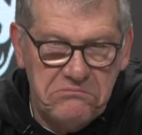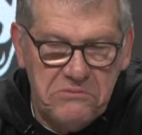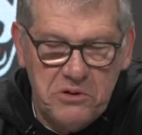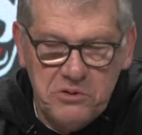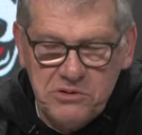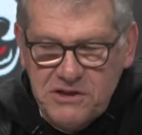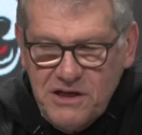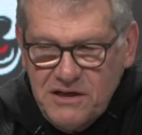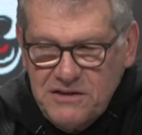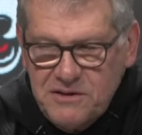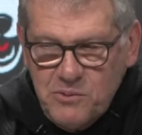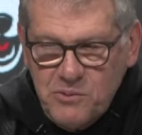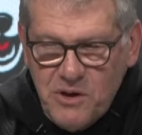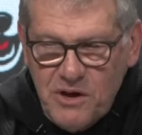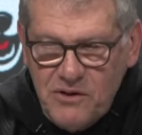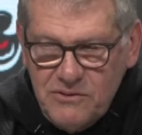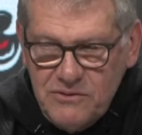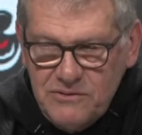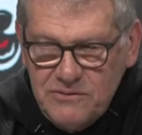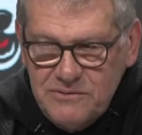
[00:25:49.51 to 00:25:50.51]
Who says it
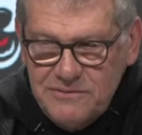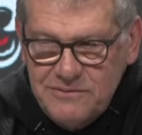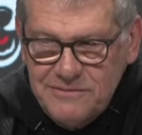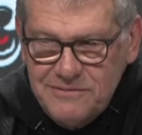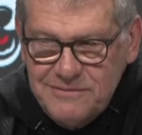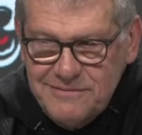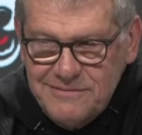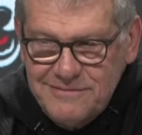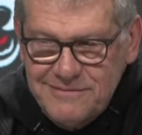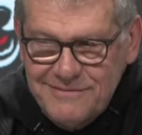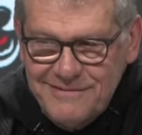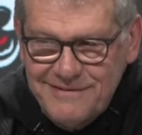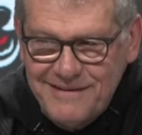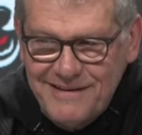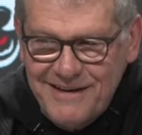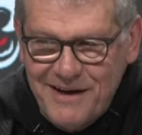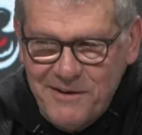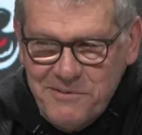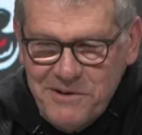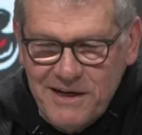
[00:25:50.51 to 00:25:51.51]
won't?
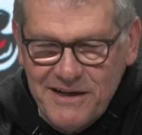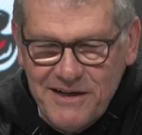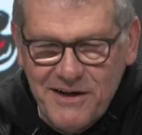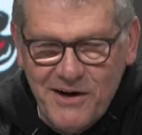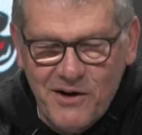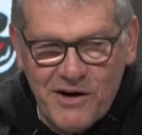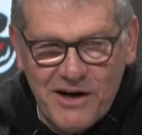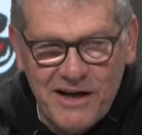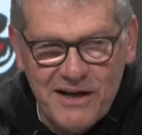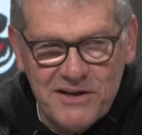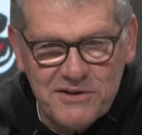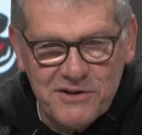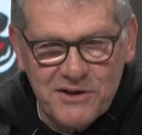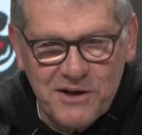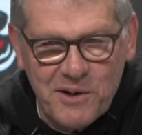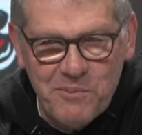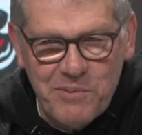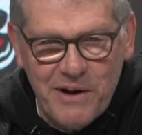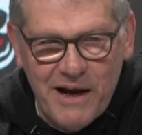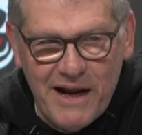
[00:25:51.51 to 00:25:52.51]
I mean, you know, kids are
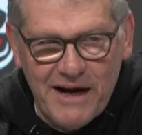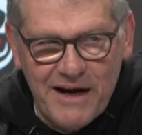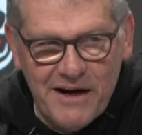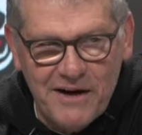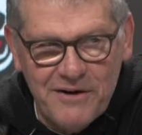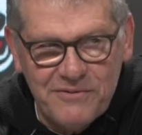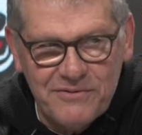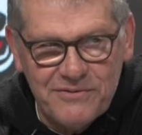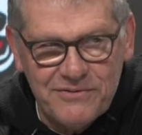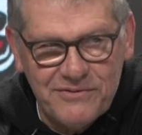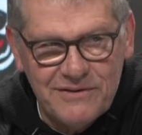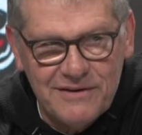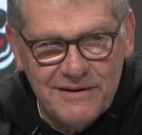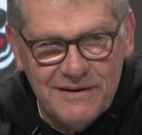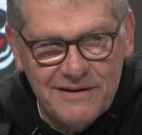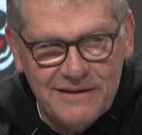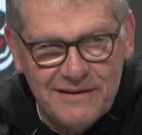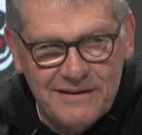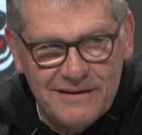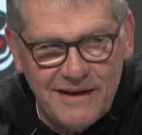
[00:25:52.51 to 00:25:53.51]
competitive.
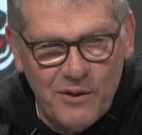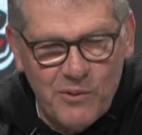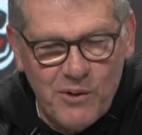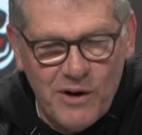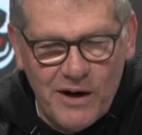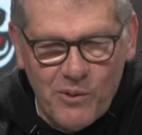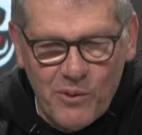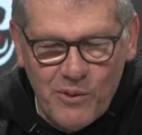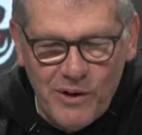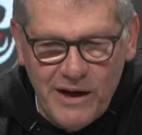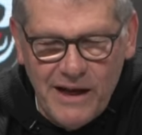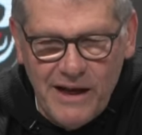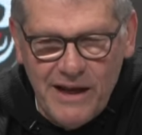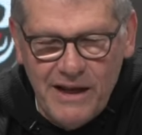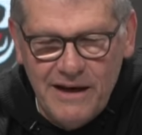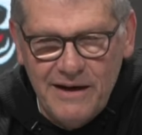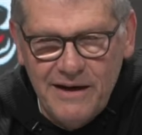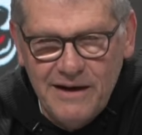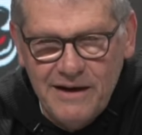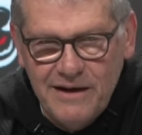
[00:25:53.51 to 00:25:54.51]
They want to
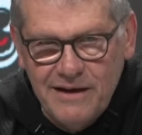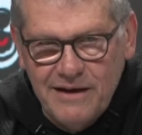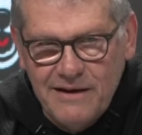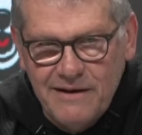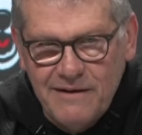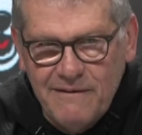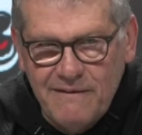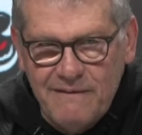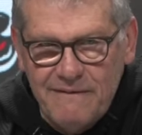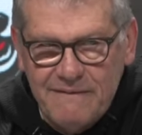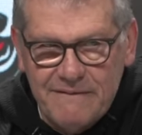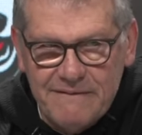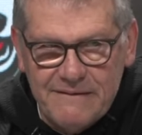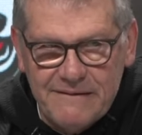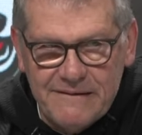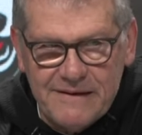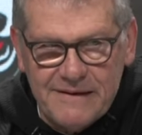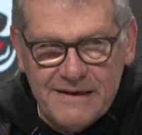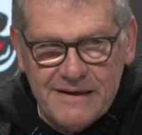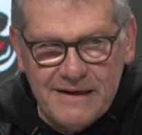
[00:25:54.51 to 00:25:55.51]
win.
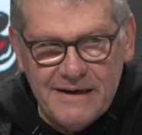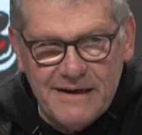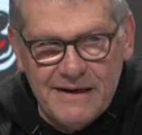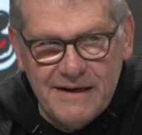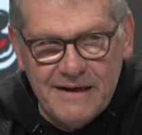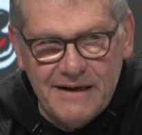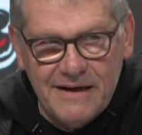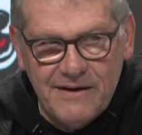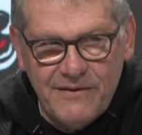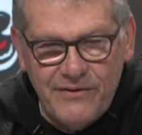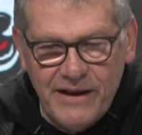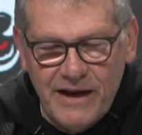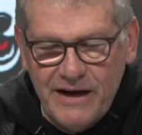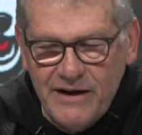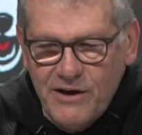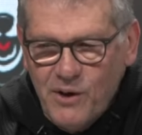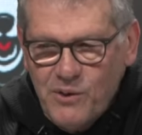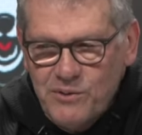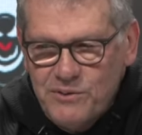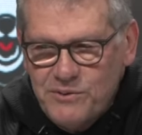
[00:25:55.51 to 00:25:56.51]
They
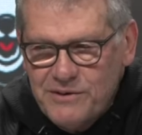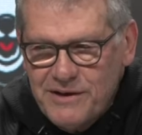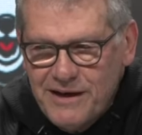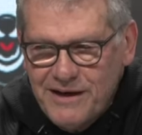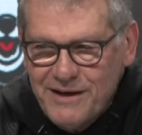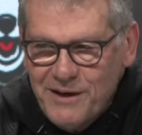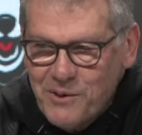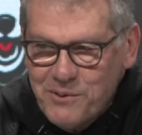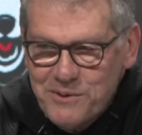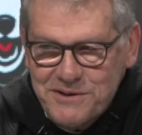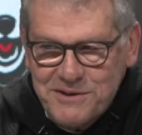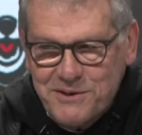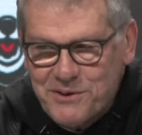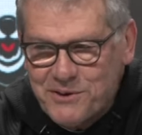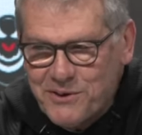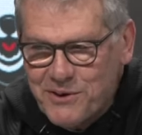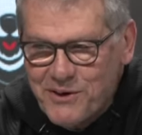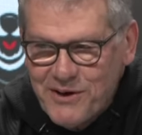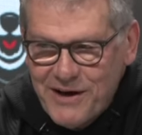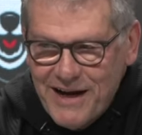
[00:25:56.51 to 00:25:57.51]
know what's
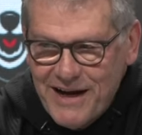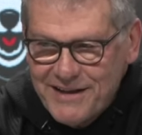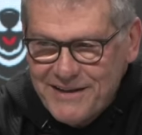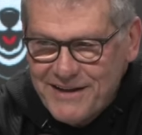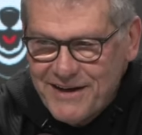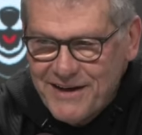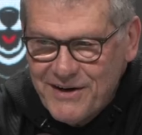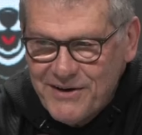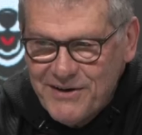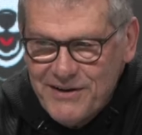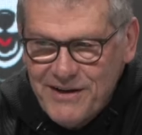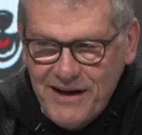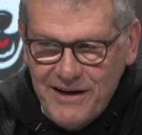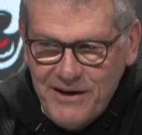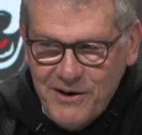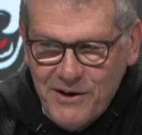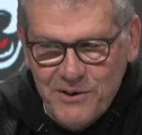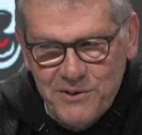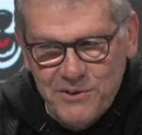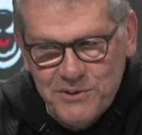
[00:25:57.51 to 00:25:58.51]
going on out there. They
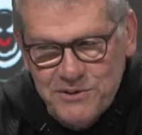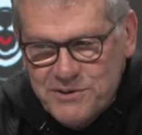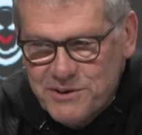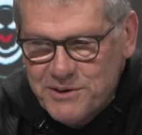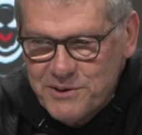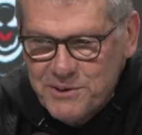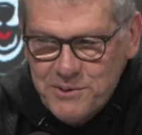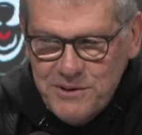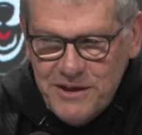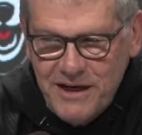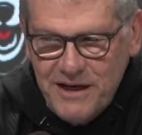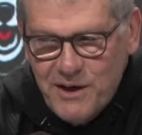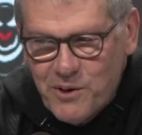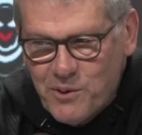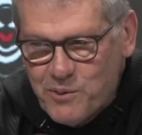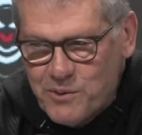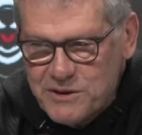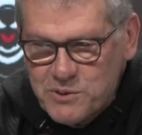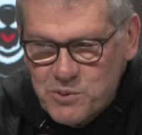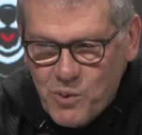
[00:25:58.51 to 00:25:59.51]
know who's who. They know
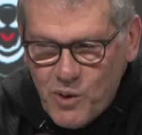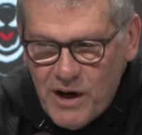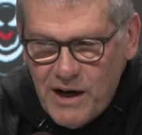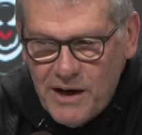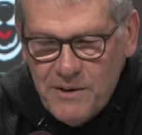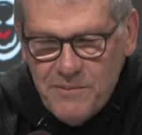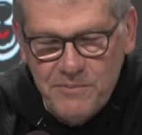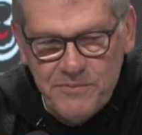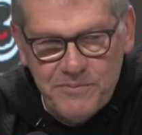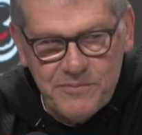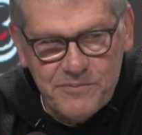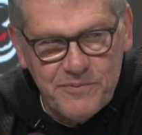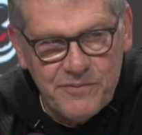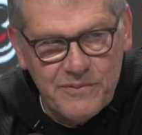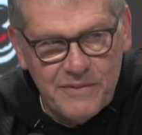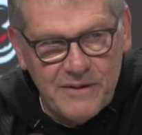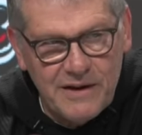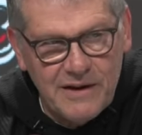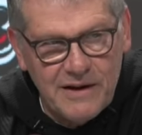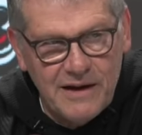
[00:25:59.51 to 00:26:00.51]
what's what.
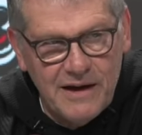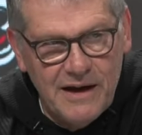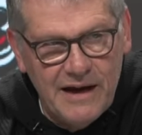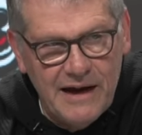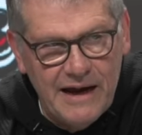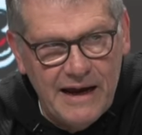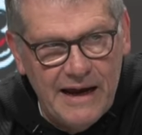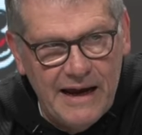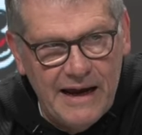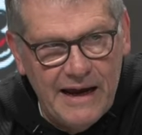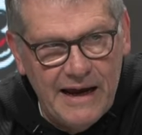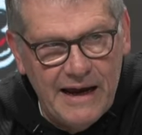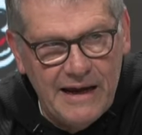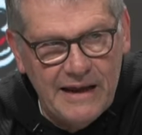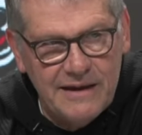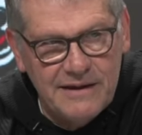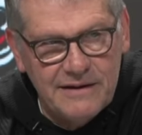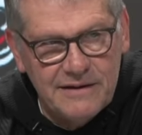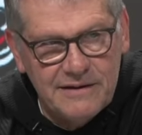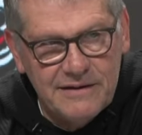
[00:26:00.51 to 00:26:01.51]

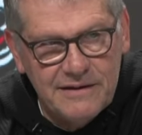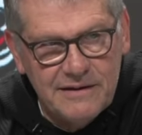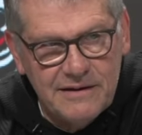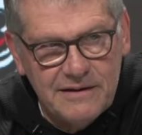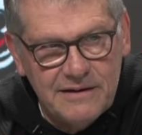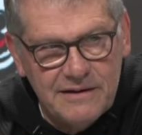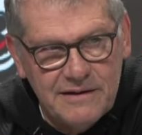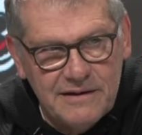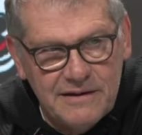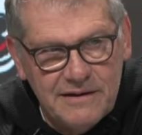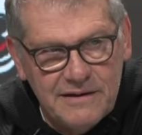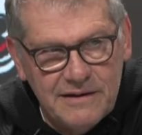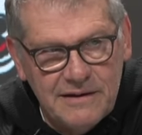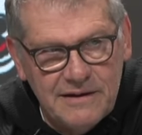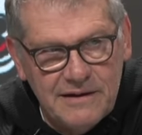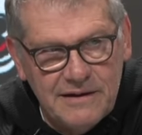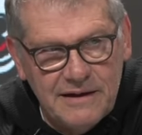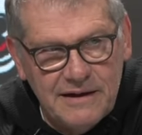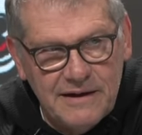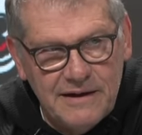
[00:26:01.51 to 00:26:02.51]
And
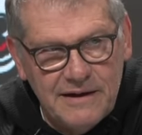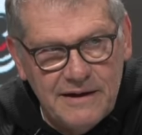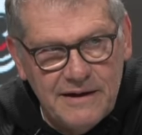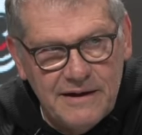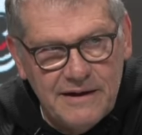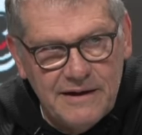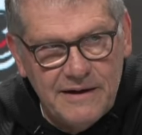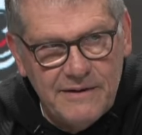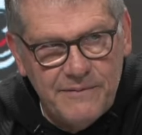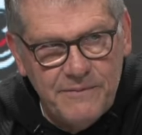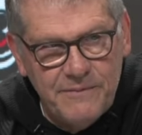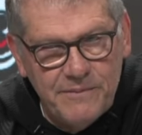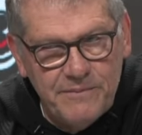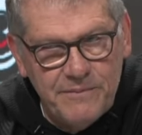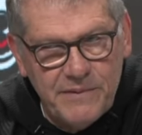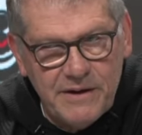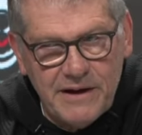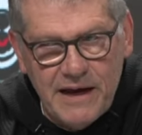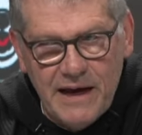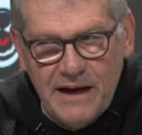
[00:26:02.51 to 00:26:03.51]

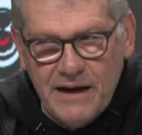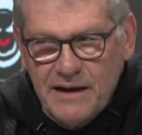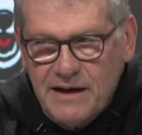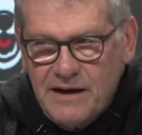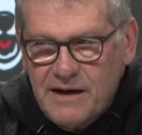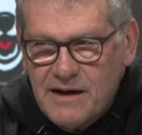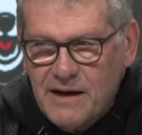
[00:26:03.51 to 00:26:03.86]
Caitlin